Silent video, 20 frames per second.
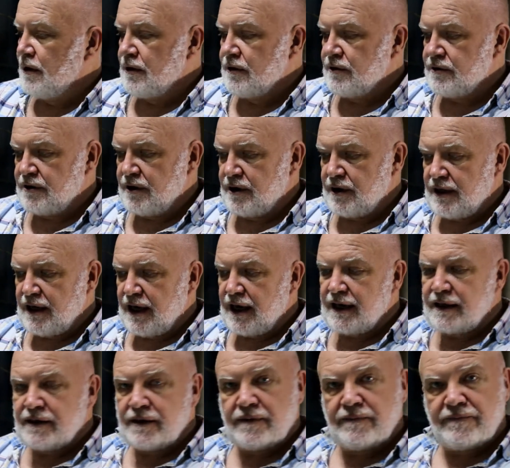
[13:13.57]
So
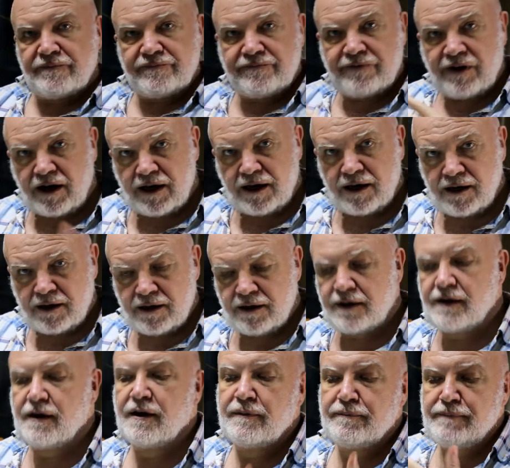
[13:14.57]
again, fire
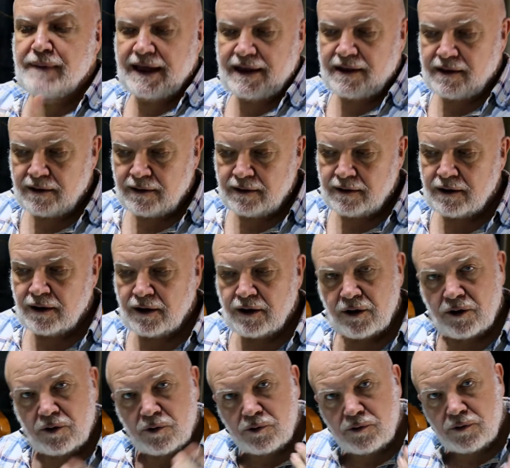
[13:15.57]
and metal,
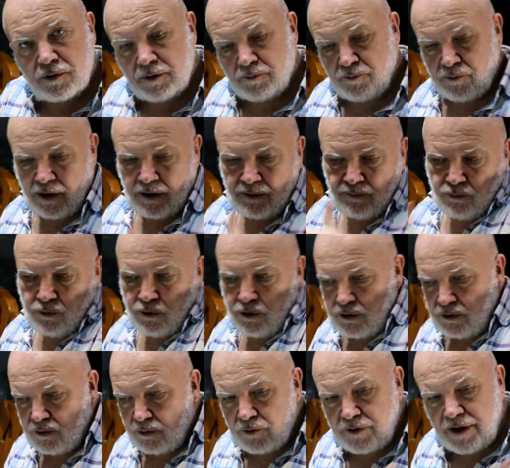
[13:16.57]
and wood,
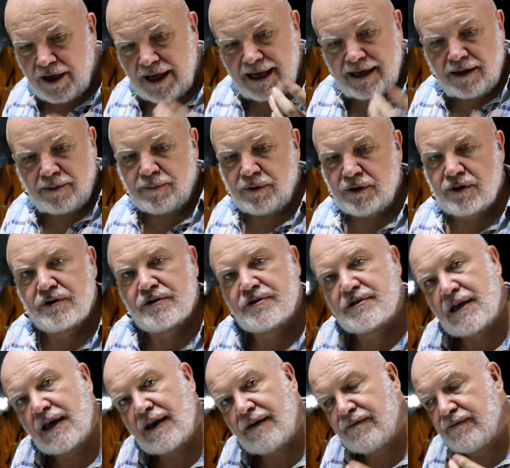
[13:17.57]
all the elements
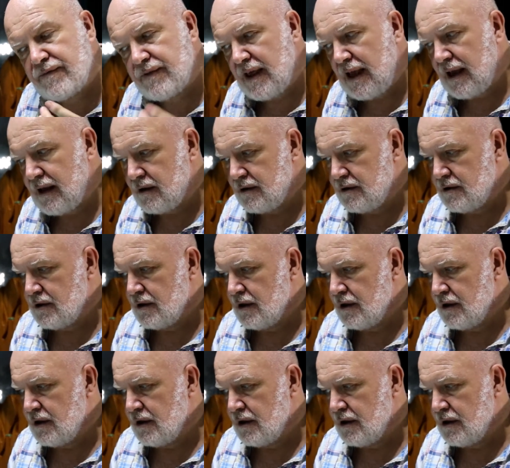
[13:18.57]
have that